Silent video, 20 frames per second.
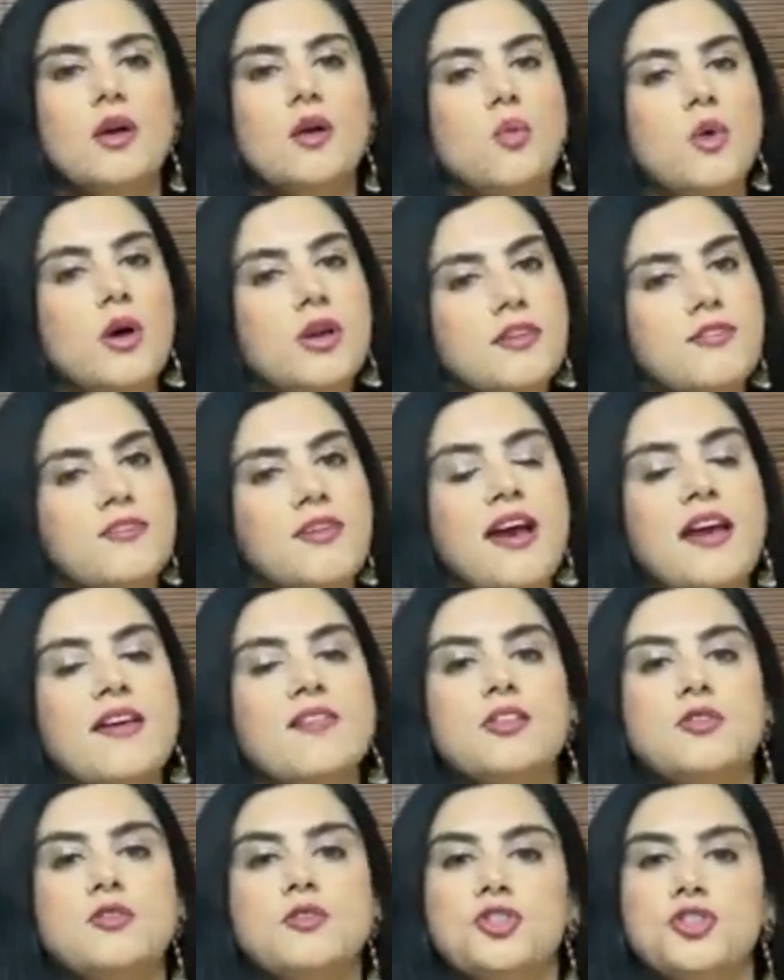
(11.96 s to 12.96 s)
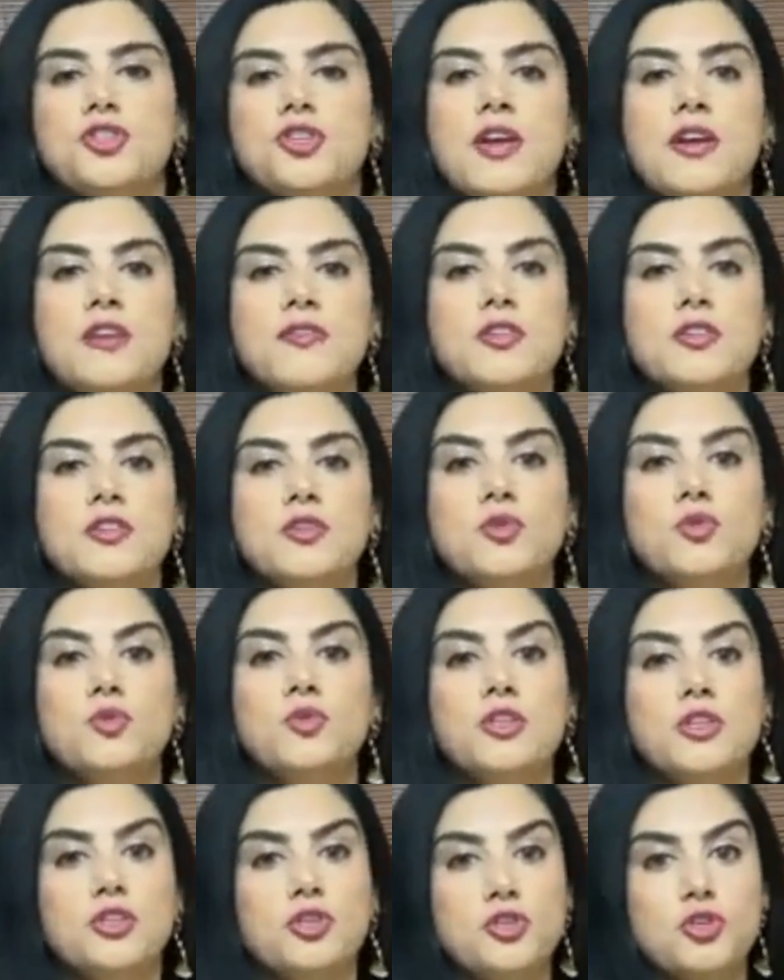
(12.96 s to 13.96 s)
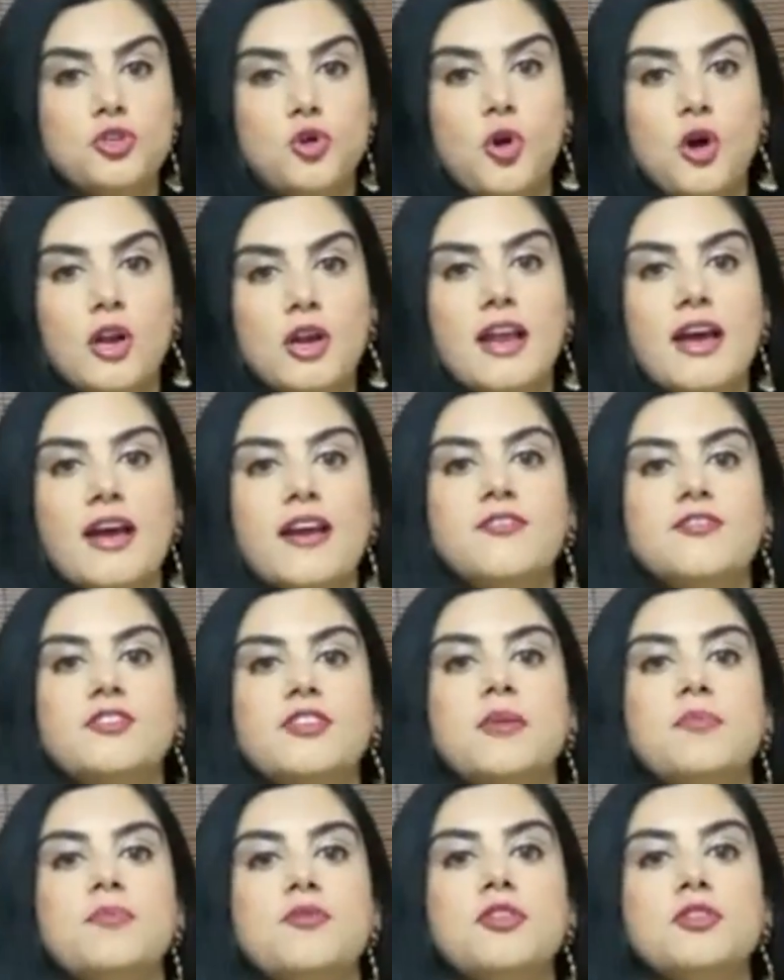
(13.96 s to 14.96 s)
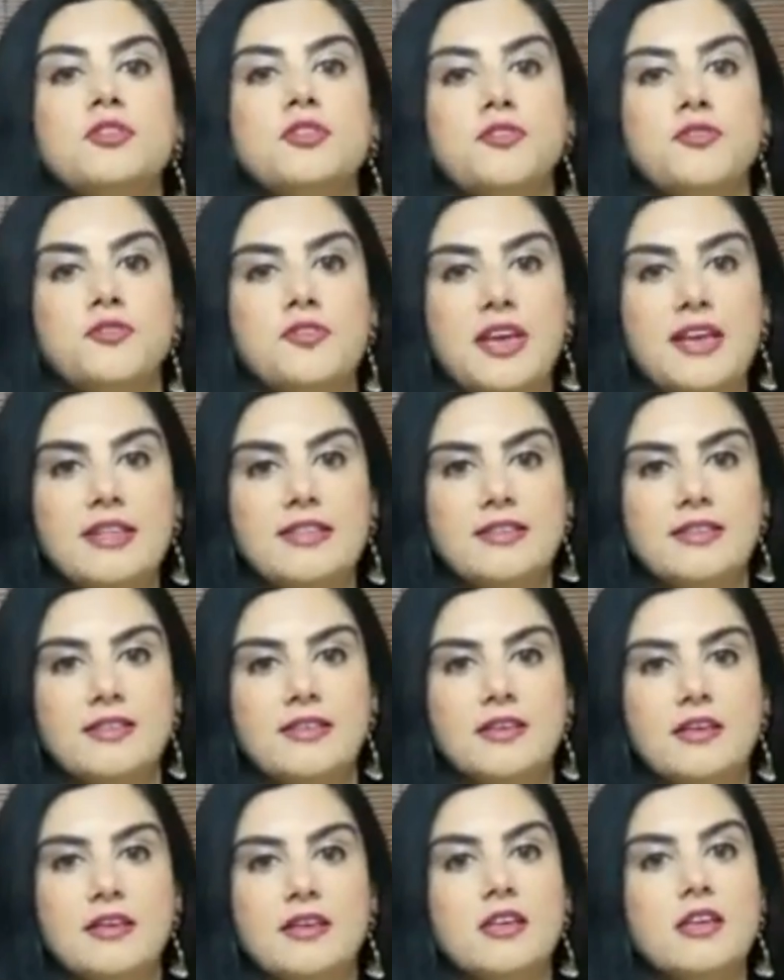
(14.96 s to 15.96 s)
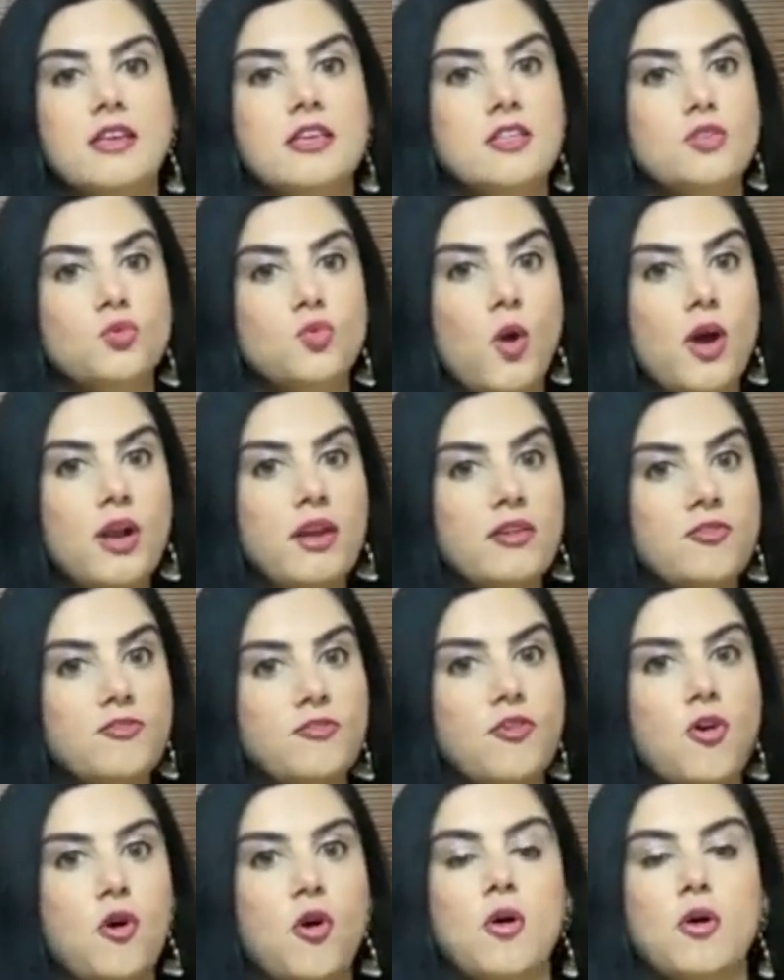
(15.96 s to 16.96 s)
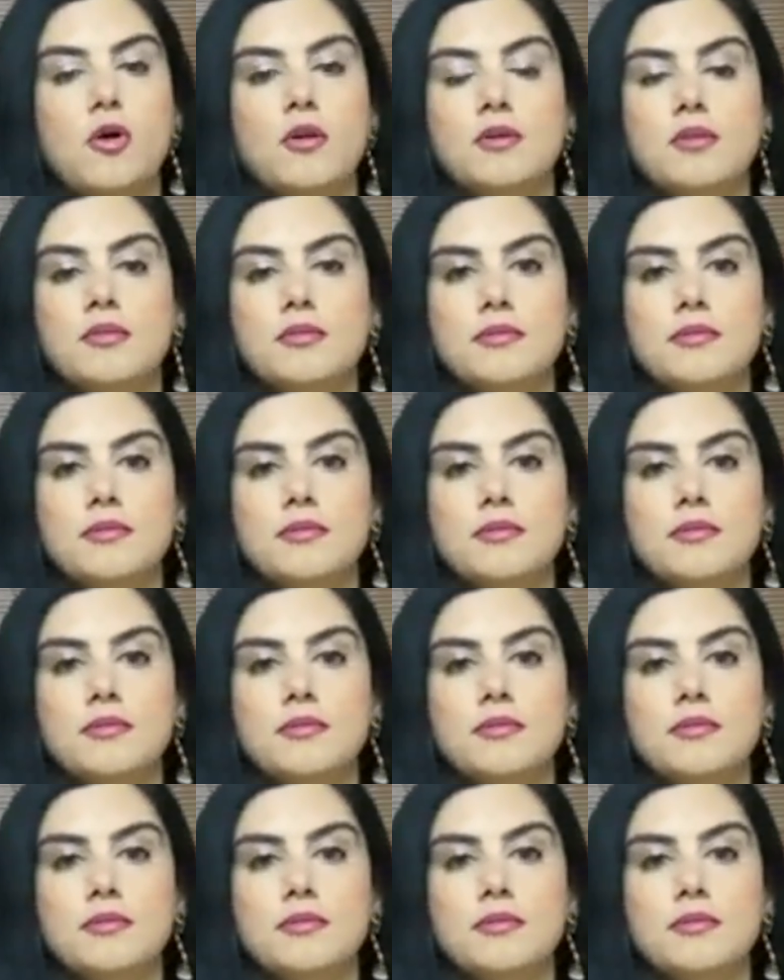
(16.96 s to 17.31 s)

What if I were to share with you that your lifetime risk of cancer is 1 in 4?